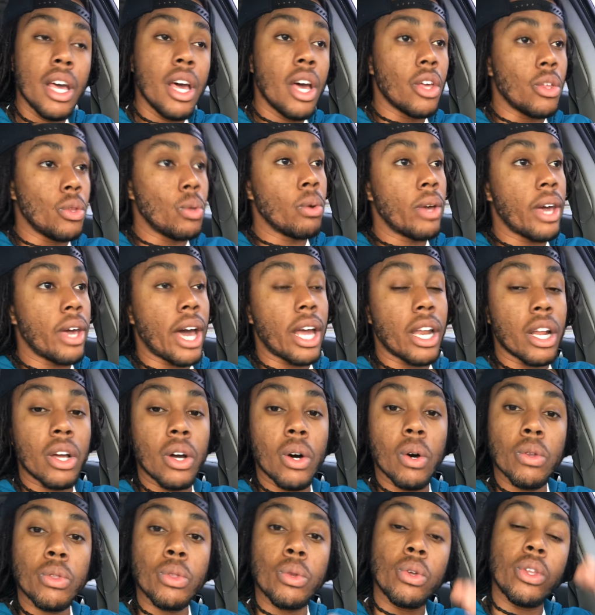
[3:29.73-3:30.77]
You got to
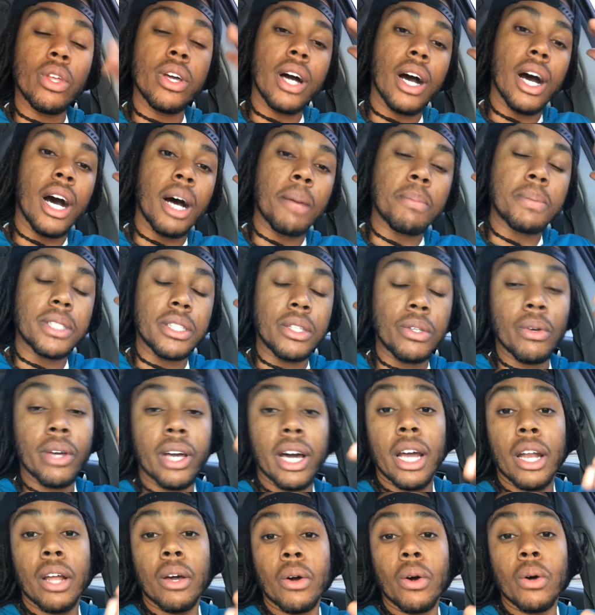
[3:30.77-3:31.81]
go through your ups and you got
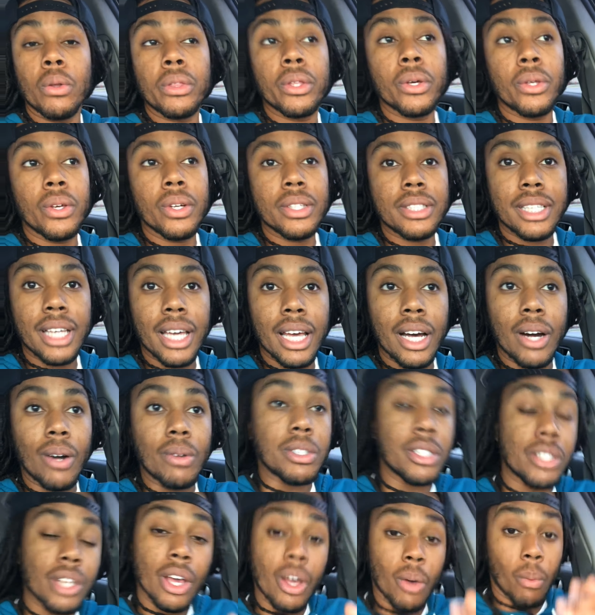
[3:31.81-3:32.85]
to go through your
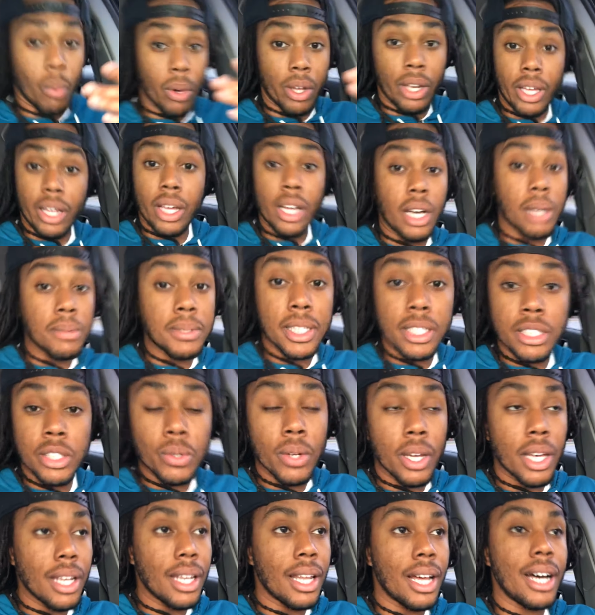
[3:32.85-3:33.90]
downs. When it comes to
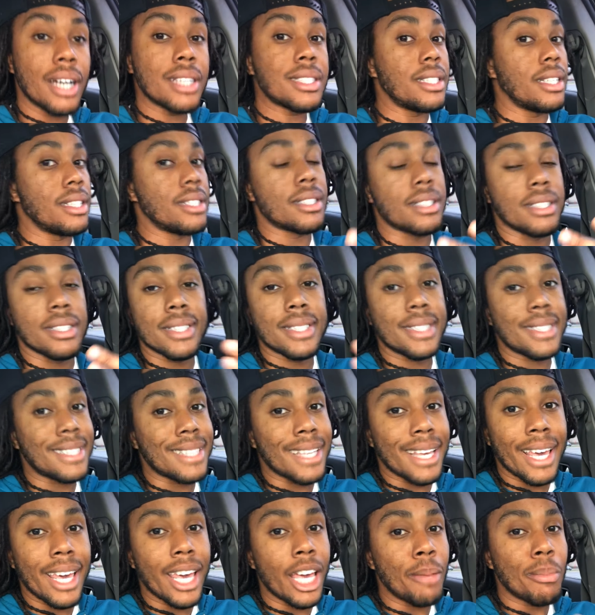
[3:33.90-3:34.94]
dreadlocks, it's the
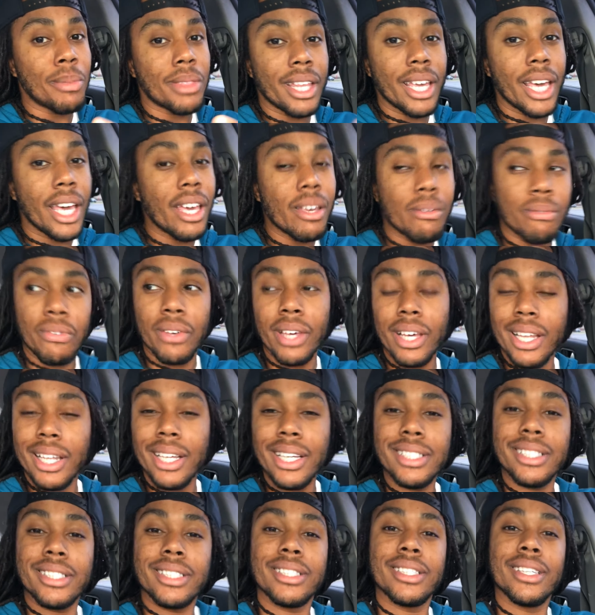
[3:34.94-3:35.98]
same thing,
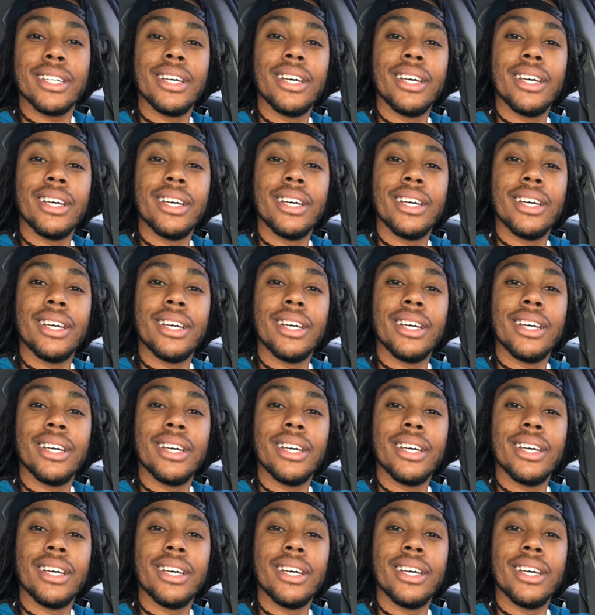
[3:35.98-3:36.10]
fellas.